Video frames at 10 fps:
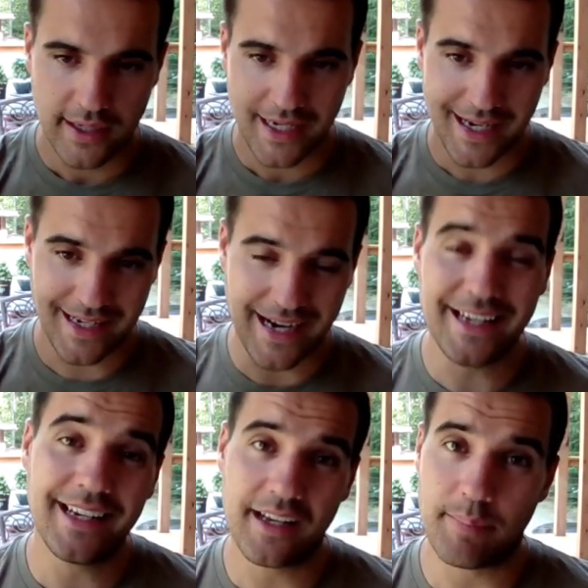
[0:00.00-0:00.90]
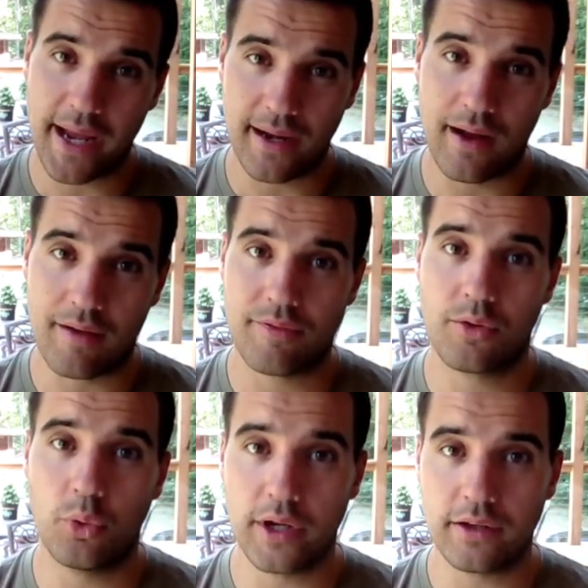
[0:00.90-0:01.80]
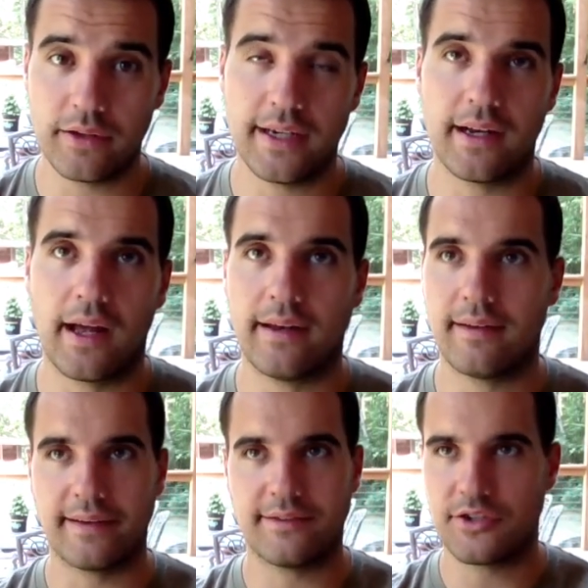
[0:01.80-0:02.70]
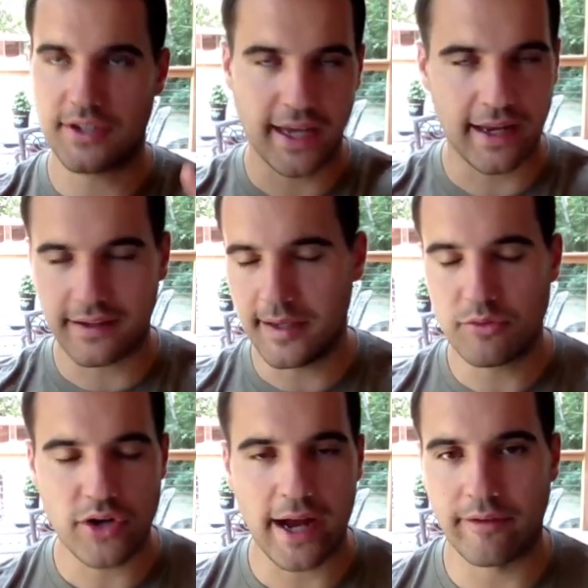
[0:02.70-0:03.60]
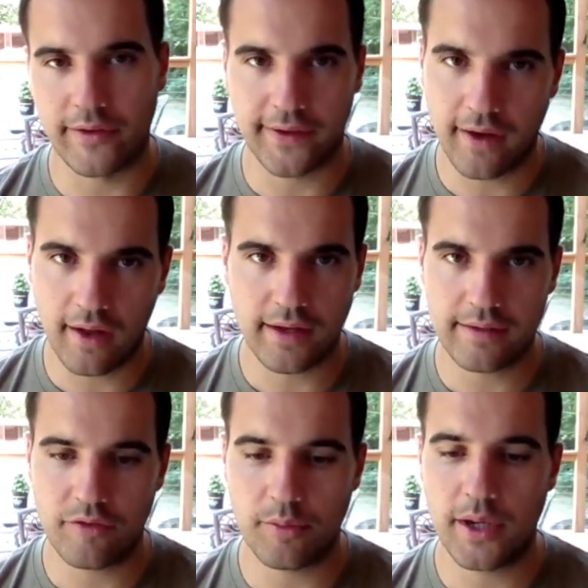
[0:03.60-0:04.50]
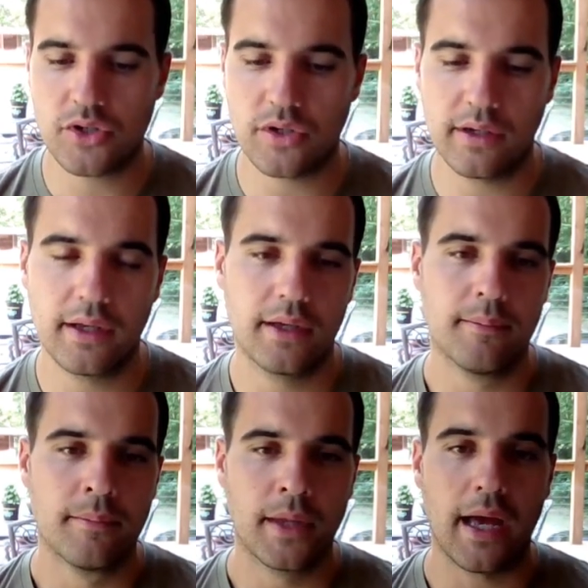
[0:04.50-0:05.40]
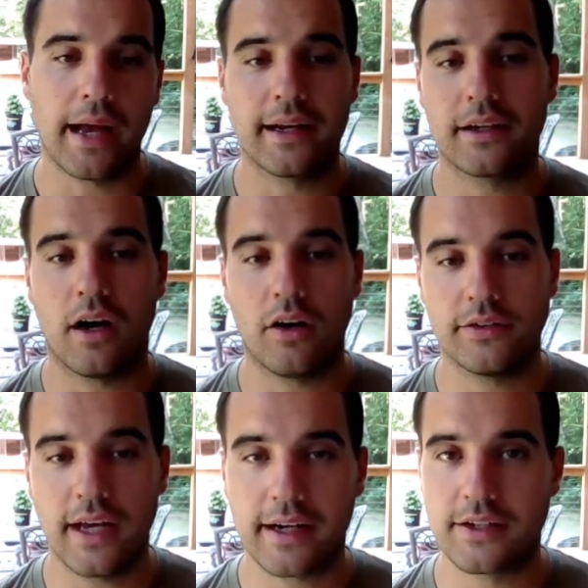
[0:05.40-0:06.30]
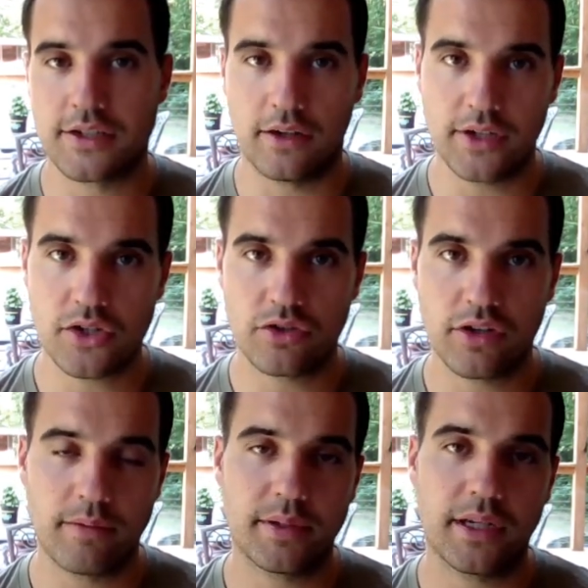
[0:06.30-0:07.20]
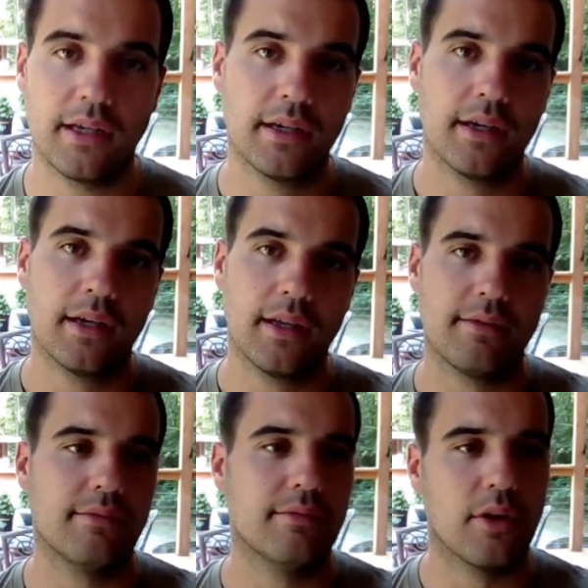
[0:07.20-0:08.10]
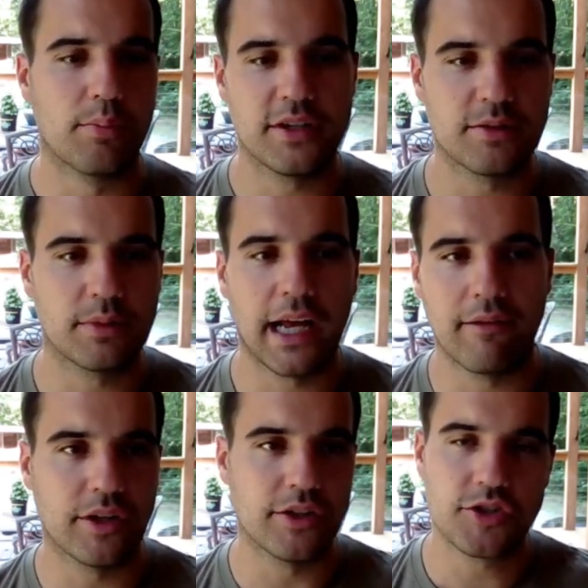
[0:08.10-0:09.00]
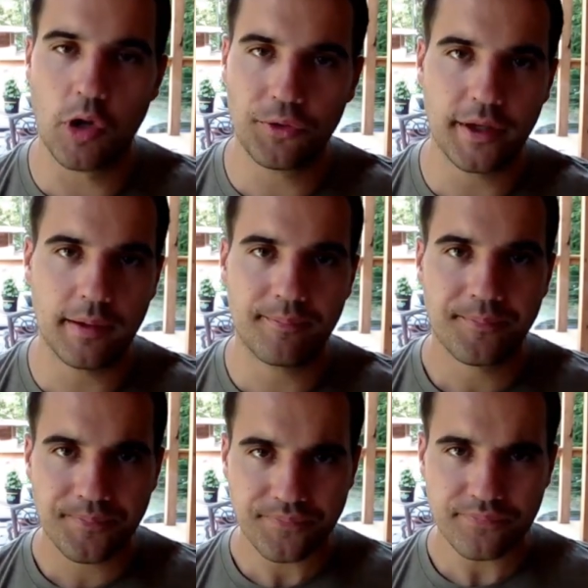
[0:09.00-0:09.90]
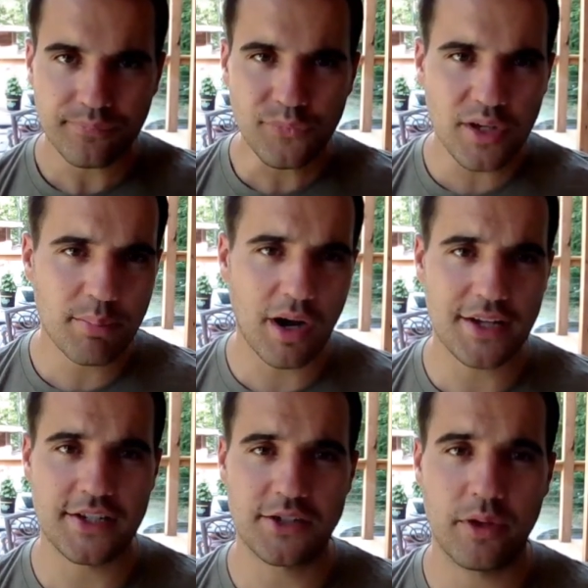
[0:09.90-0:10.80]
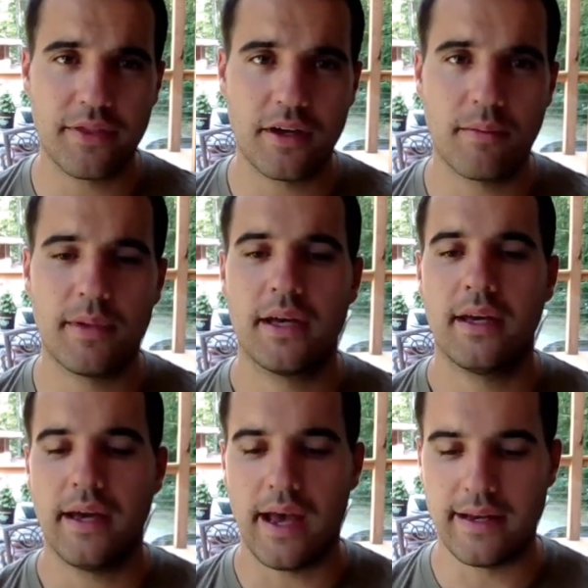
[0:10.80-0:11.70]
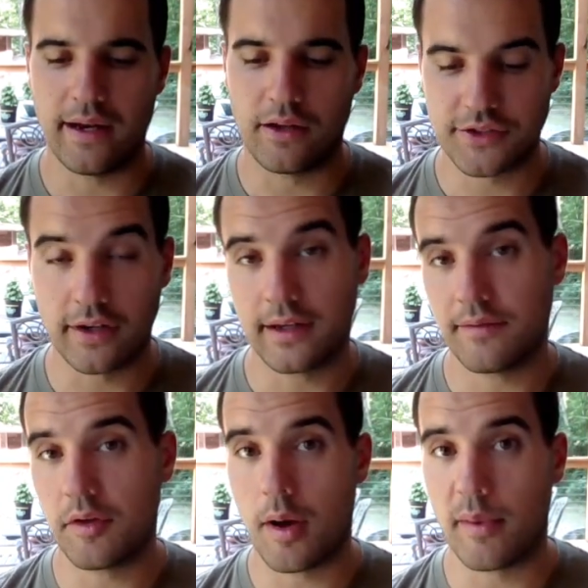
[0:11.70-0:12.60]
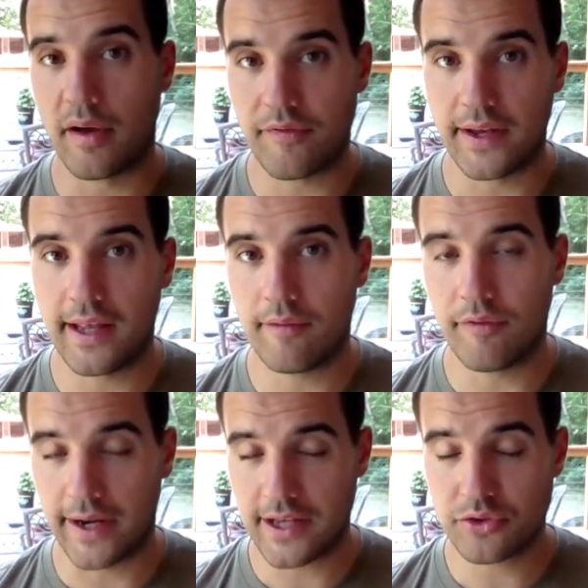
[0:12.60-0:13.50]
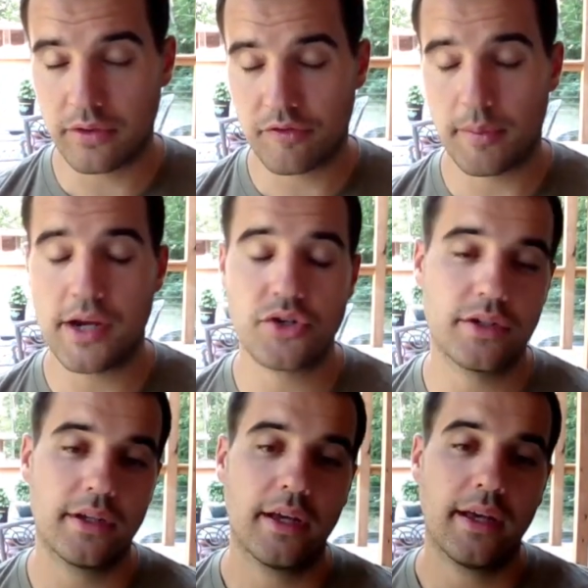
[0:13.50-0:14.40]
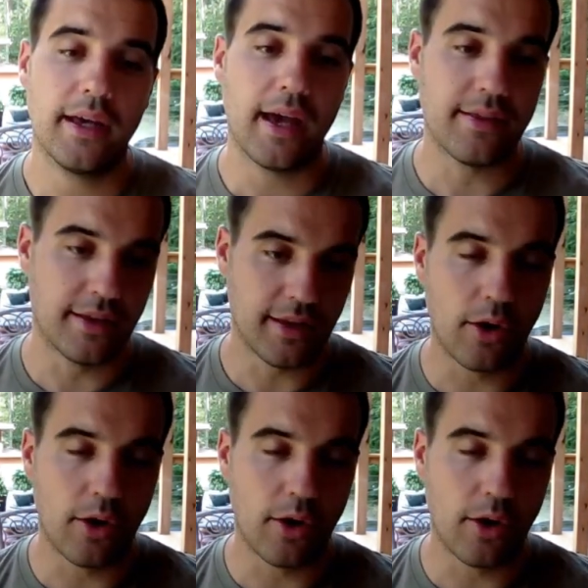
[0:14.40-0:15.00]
and I need to get them paid off quickly and I just can't keep track of all the contact information, I can call a debt consolidation company. There will be some kind of consulting process with them, and then I'll start giving them all my financial information, and then they'll